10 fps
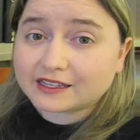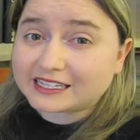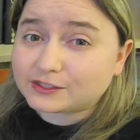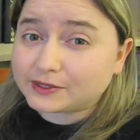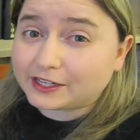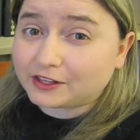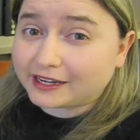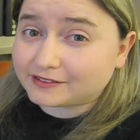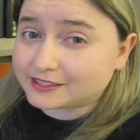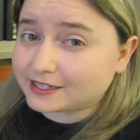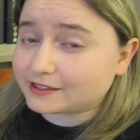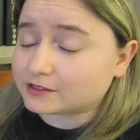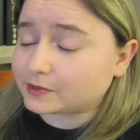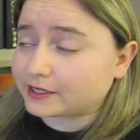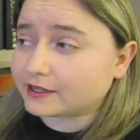That's really all I have to say
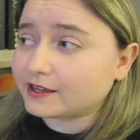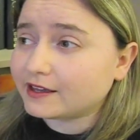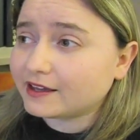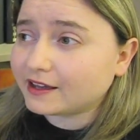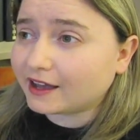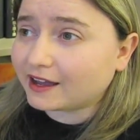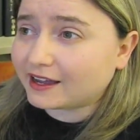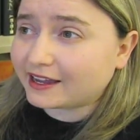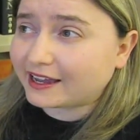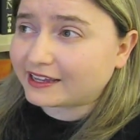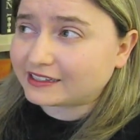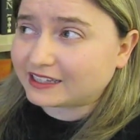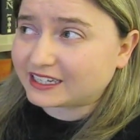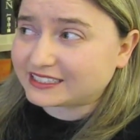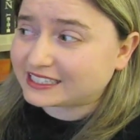this week. I had a
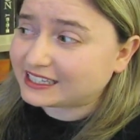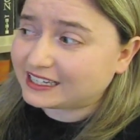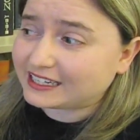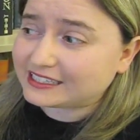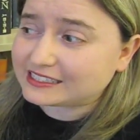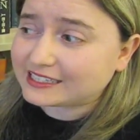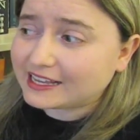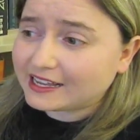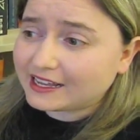lot of deadlines